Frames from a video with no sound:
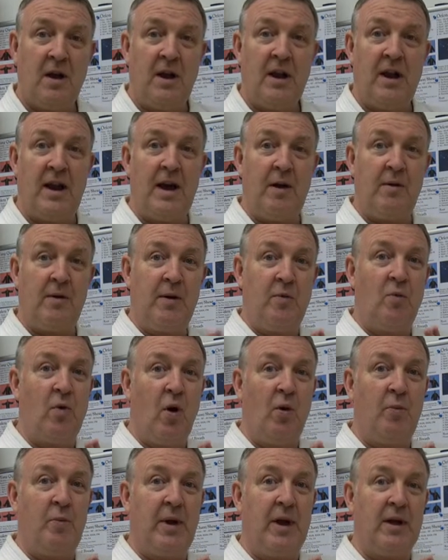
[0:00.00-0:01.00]
now he
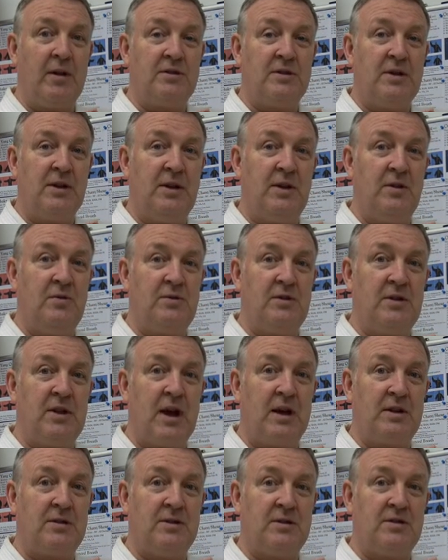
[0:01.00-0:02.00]
won't be able to use
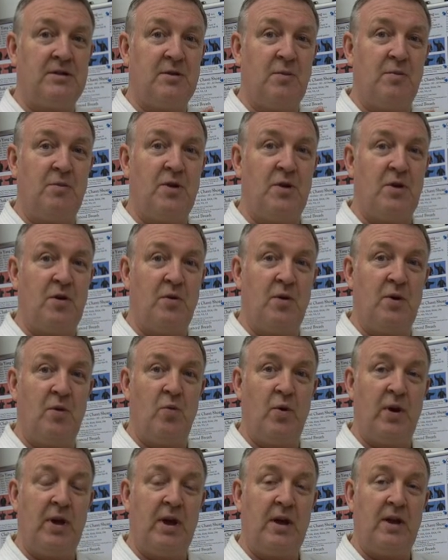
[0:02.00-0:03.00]
that to subdue and
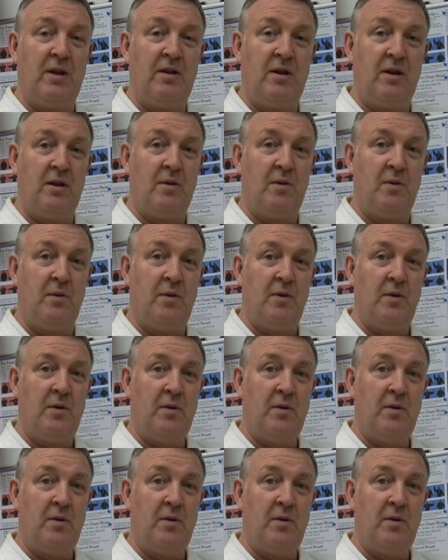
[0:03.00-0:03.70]
weaken you.